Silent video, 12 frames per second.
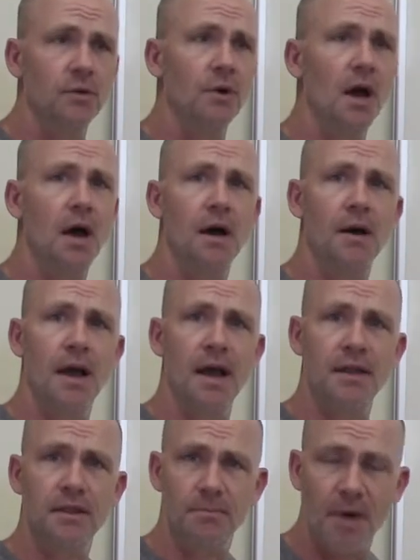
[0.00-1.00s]

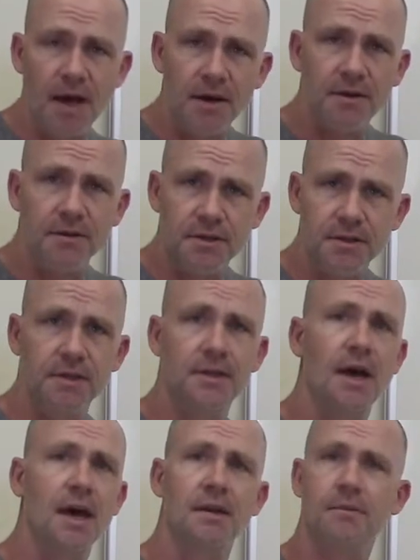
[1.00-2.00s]
and the miners
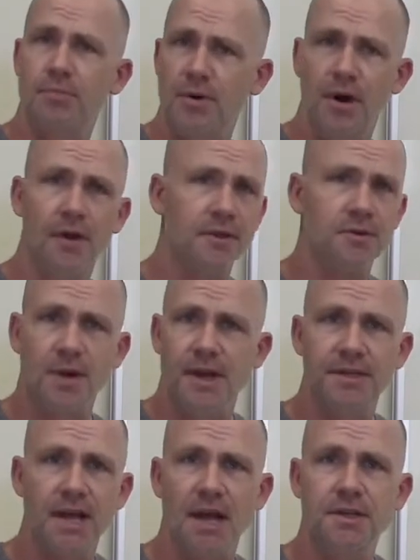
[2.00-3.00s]
that put all the
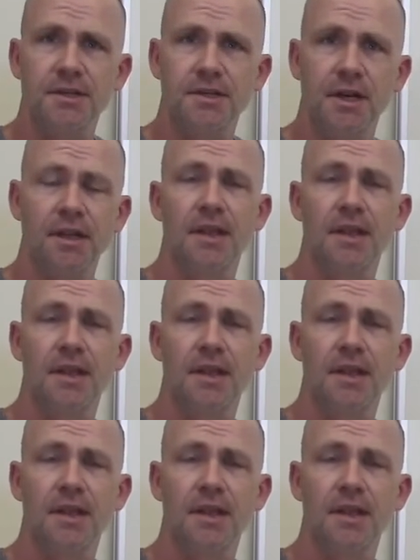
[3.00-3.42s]
transactions in it,